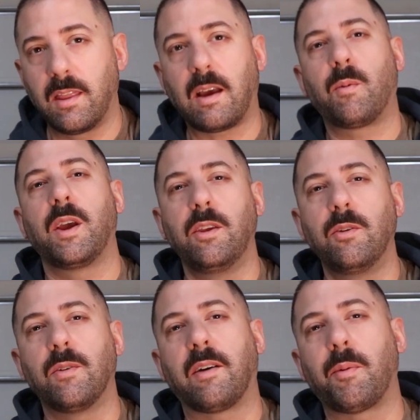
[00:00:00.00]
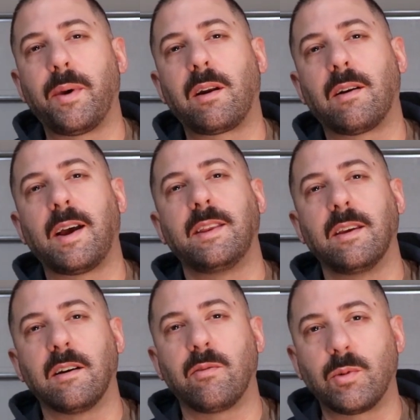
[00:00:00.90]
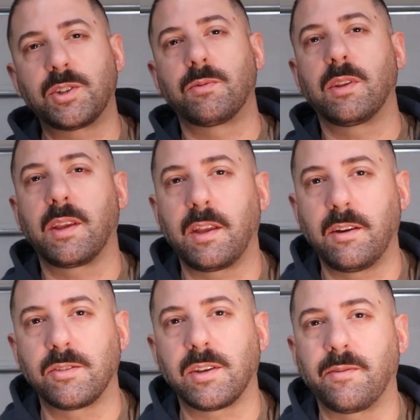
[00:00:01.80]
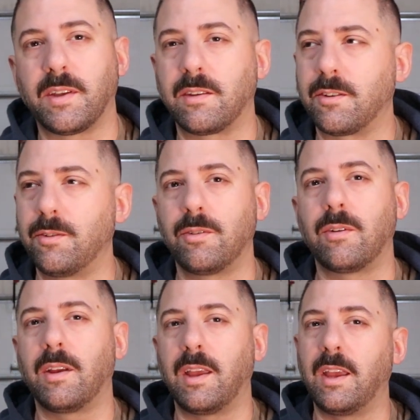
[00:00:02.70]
And that way you have a better idea of what you're really getting yourself into,